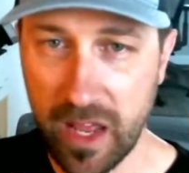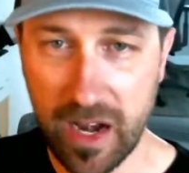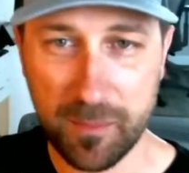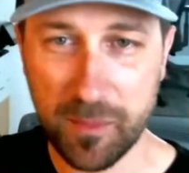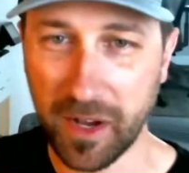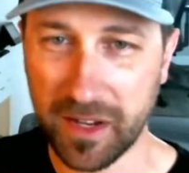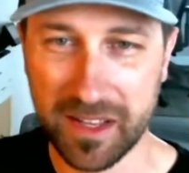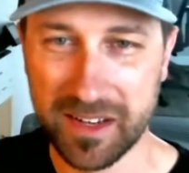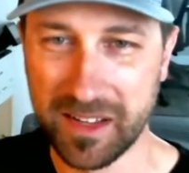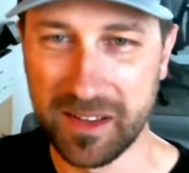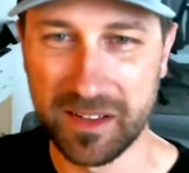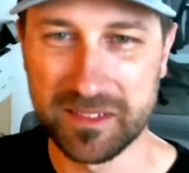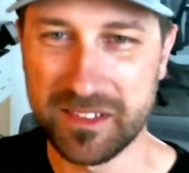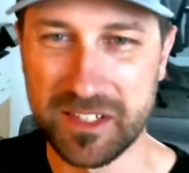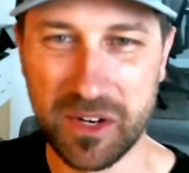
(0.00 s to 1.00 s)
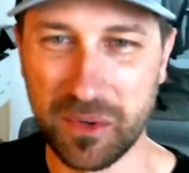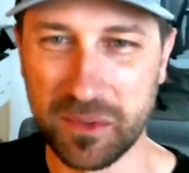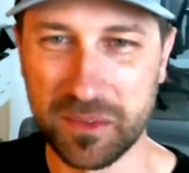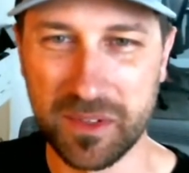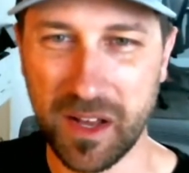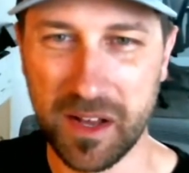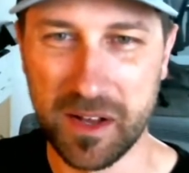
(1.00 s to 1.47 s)
and I'm not gonna
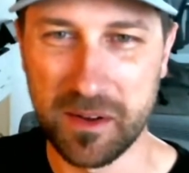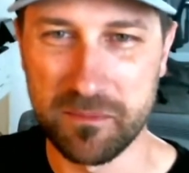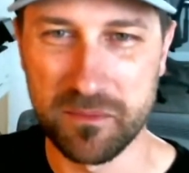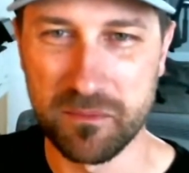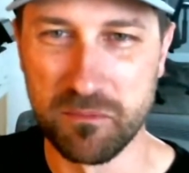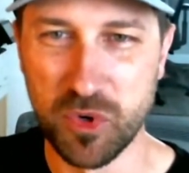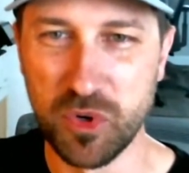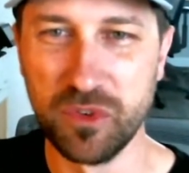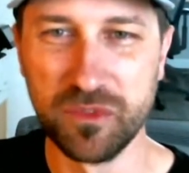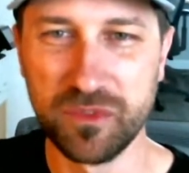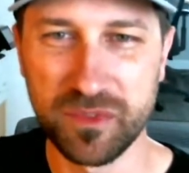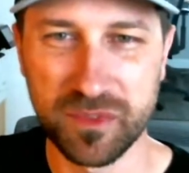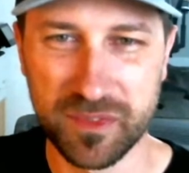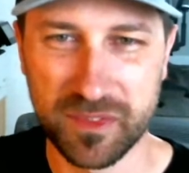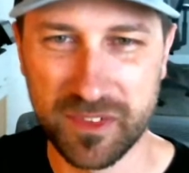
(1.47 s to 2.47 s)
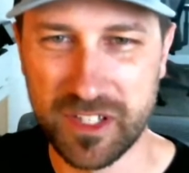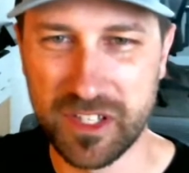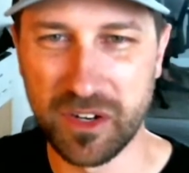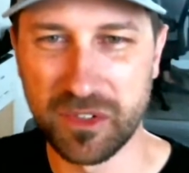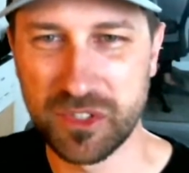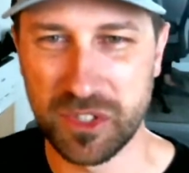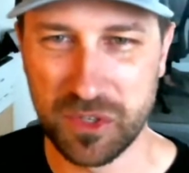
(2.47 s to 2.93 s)
move
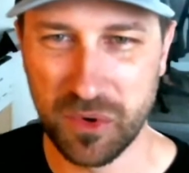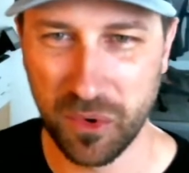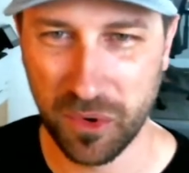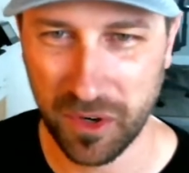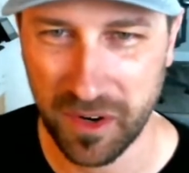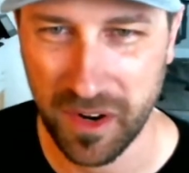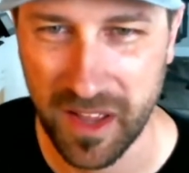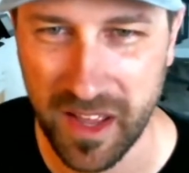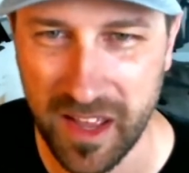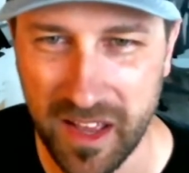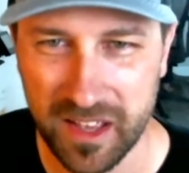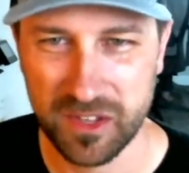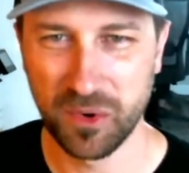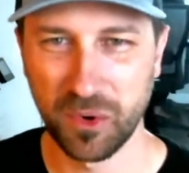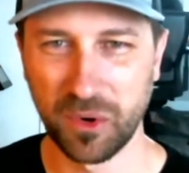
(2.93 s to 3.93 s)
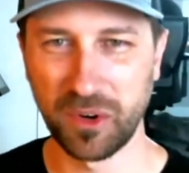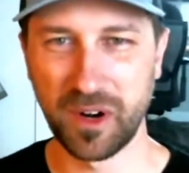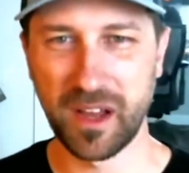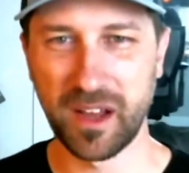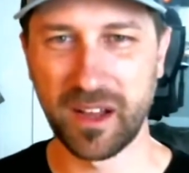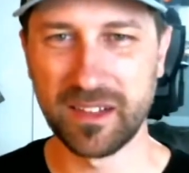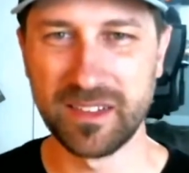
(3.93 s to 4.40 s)
to your
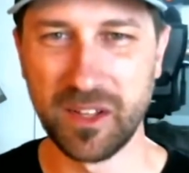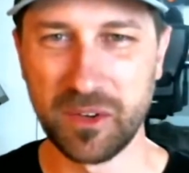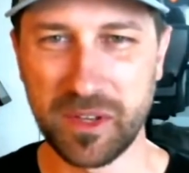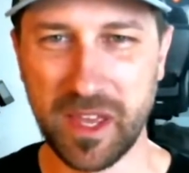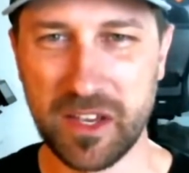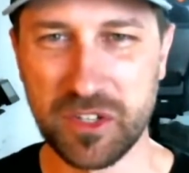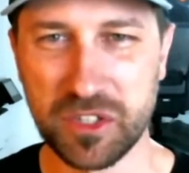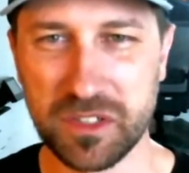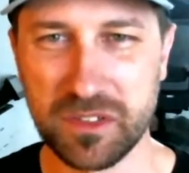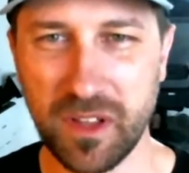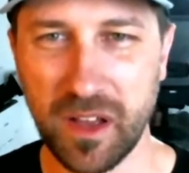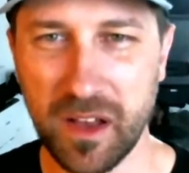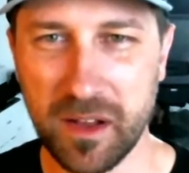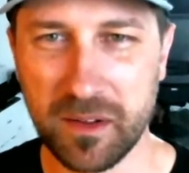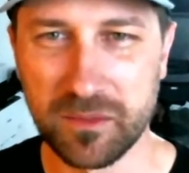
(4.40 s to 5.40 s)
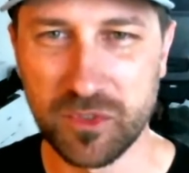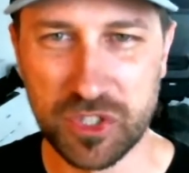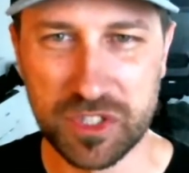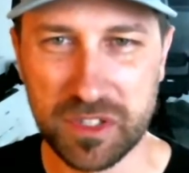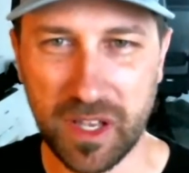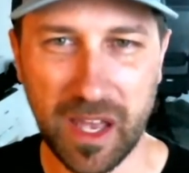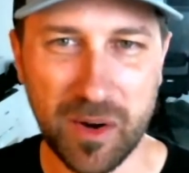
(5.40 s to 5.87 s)
location
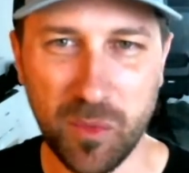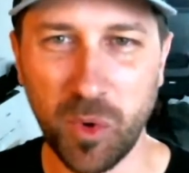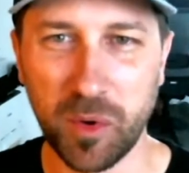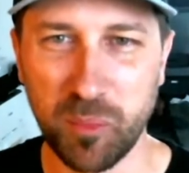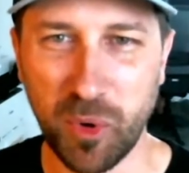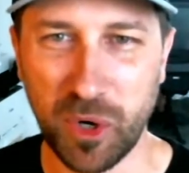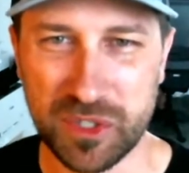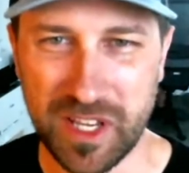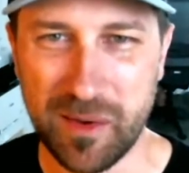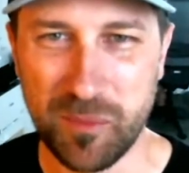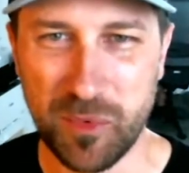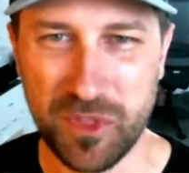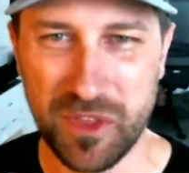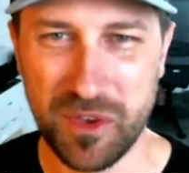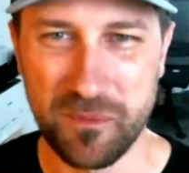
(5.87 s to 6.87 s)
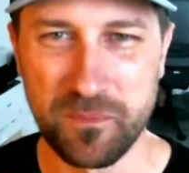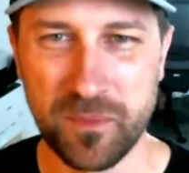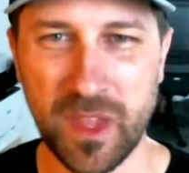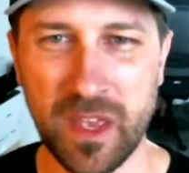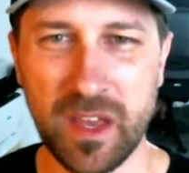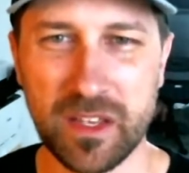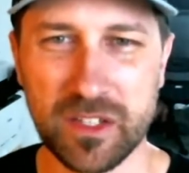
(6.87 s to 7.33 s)
just to kind of work part time with you.
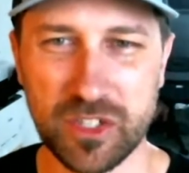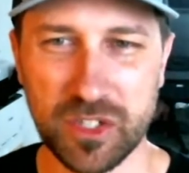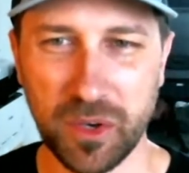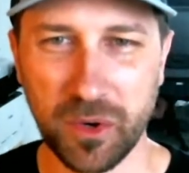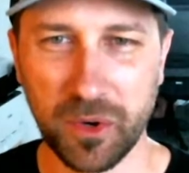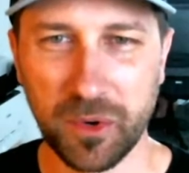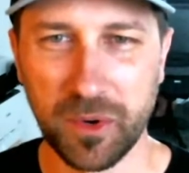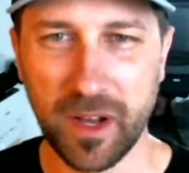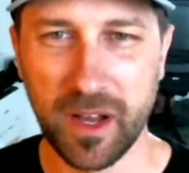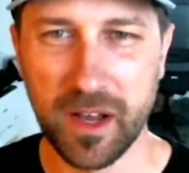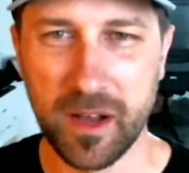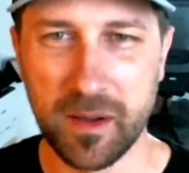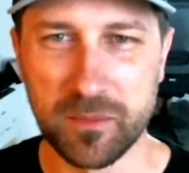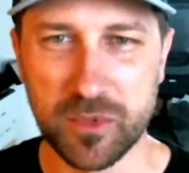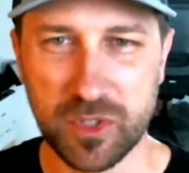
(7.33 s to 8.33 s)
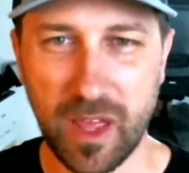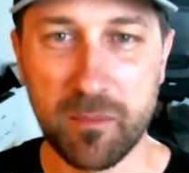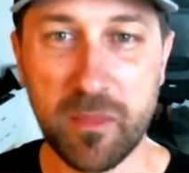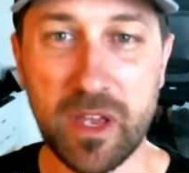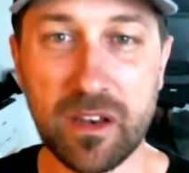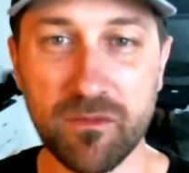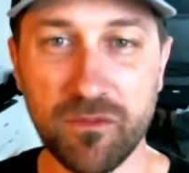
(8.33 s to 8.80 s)
So
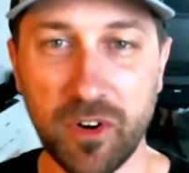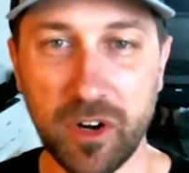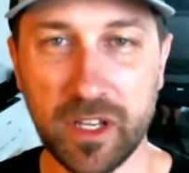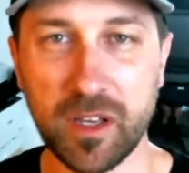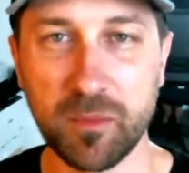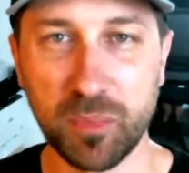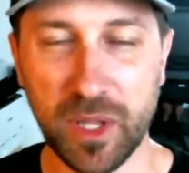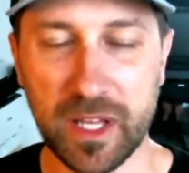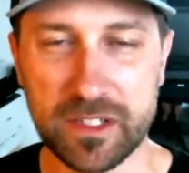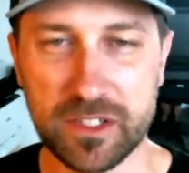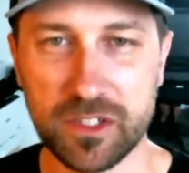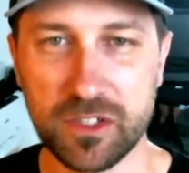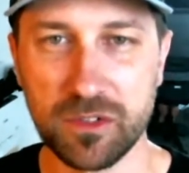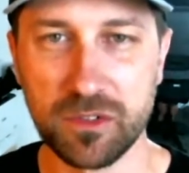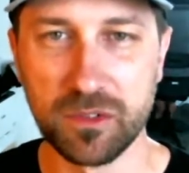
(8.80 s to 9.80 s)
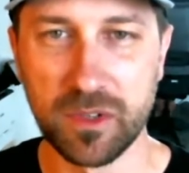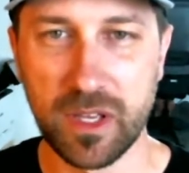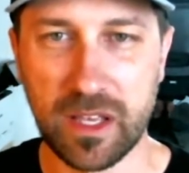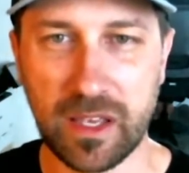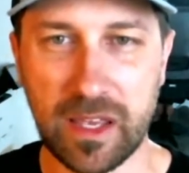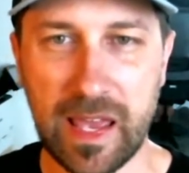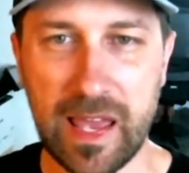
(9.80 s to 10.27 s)
that made it very complex to
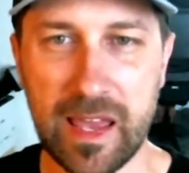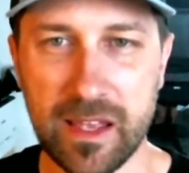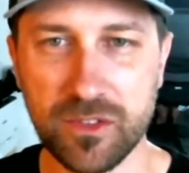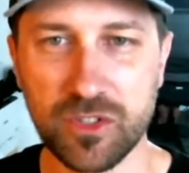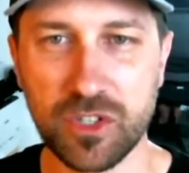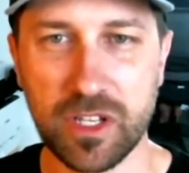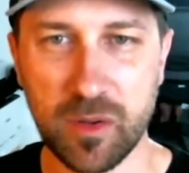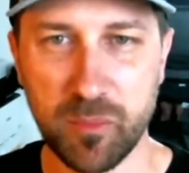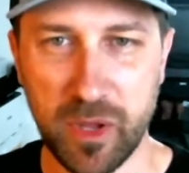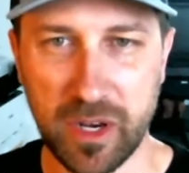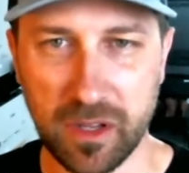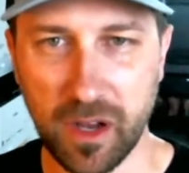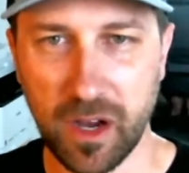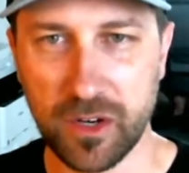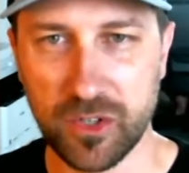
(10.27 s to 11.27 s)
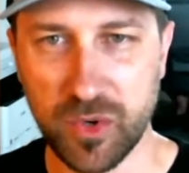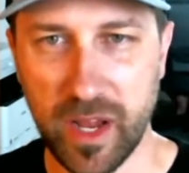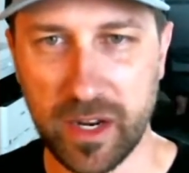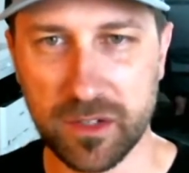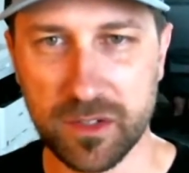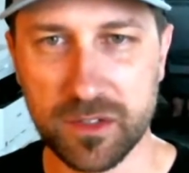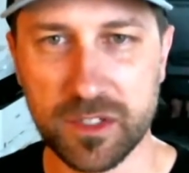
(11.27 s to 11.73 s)
engage independent
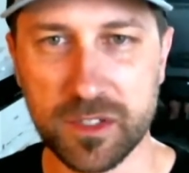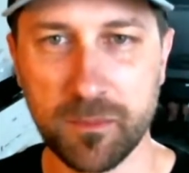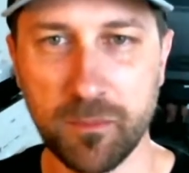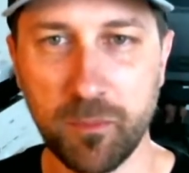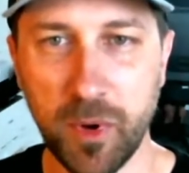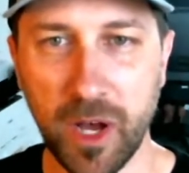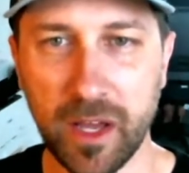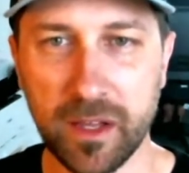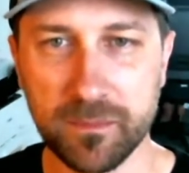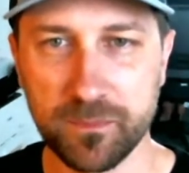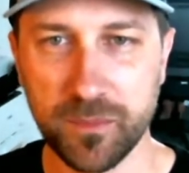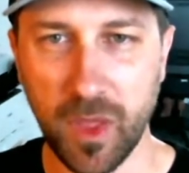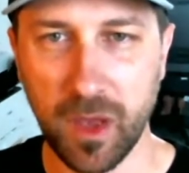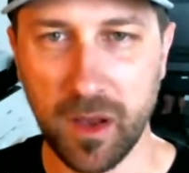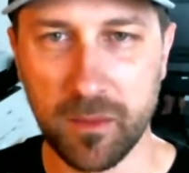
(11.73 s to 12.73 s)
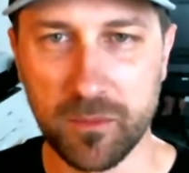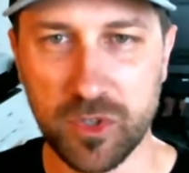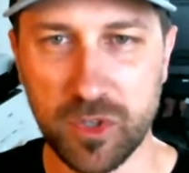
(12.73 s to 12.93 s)
contractors. But you